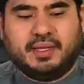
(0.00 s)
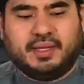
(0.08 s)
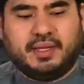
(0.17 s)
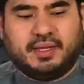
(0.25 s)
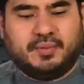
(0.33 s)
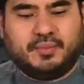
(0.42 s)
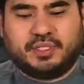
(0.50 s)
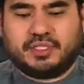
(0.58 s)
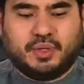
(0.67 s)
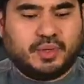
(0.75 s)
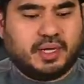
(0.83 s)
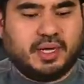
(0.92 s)
Um, what's
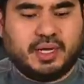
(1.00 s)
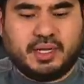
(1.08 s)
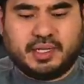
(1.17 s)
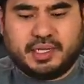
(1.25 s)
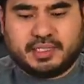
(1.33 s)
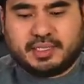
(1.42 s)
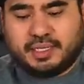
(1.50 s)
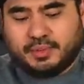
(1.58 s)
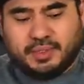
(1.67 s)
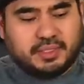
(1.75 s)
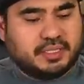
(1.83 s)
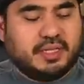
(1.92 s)
going on? And it's like,
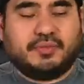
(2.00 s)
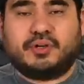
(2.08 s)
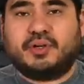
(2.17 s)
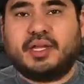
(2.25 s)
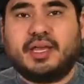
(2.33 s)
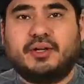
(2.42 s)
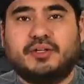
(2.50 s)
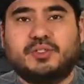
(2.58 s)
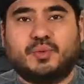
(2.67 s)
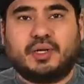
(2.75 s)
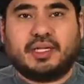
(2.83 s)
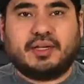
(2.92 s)
well, several creators
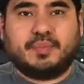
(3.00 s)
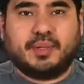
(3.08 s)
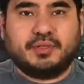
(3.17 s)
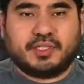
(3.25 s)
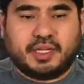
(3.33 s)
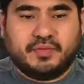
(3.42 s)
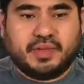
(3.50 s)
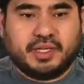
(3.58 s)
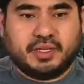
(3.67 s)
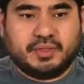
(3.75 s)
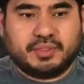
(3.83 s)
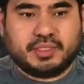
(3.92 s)
weren't allowed to post any
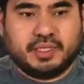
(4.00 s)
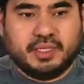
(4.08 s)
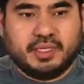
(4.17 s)
videos.